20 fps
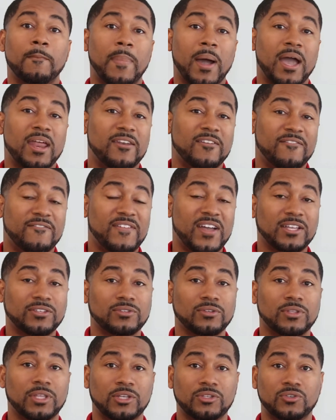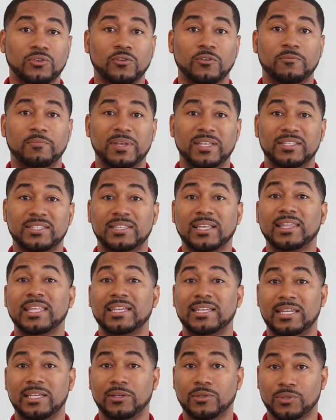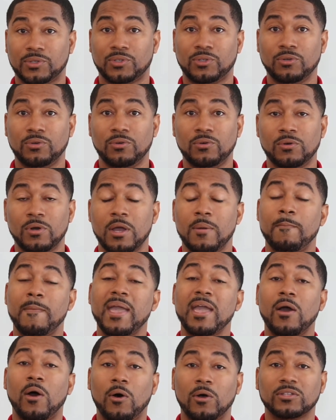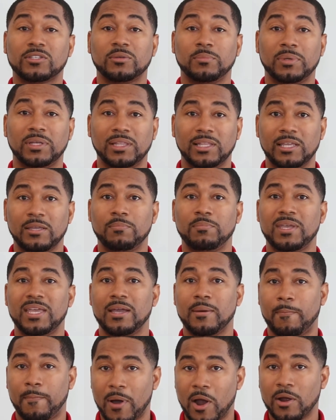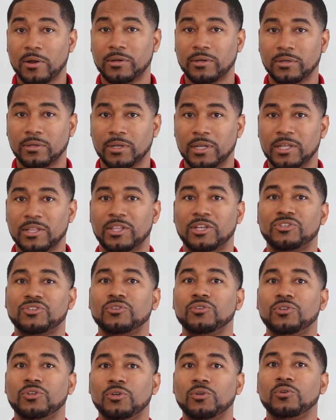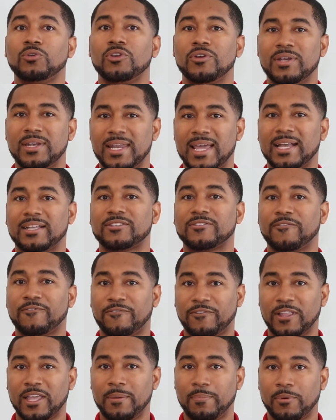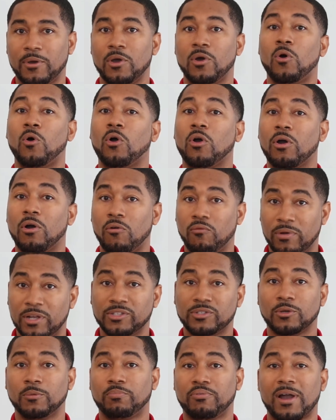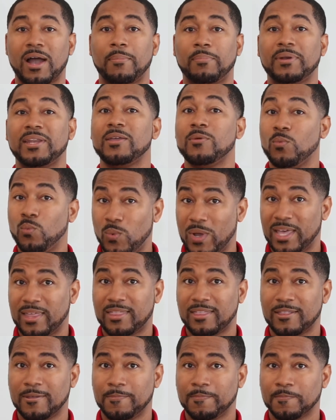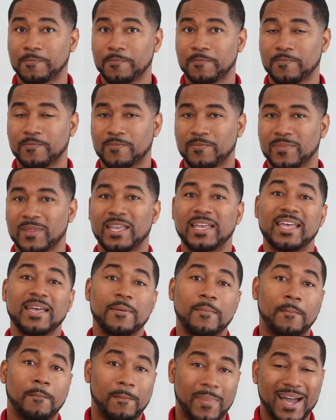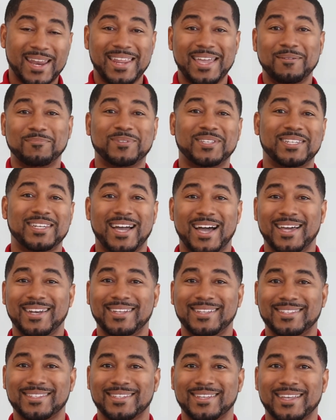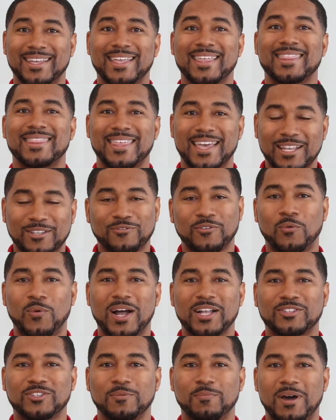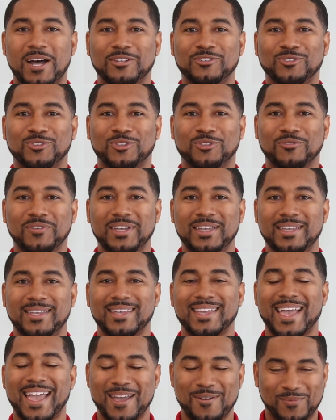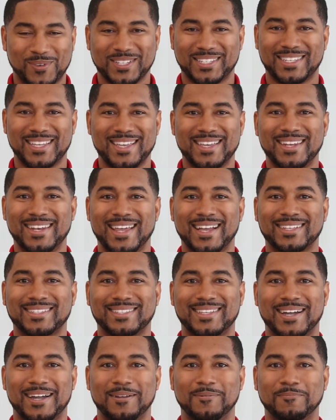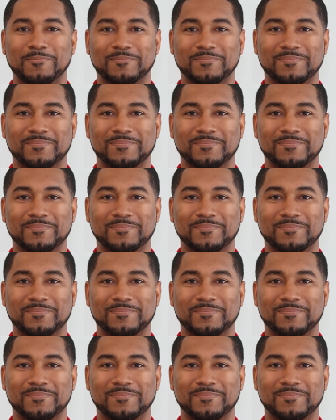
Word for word: an investor that you've been selling deals to may ultimately be a partner that you do your next flip or a rental property with. My name's Adonis. Thanks for watching module three, and we'll see you next time.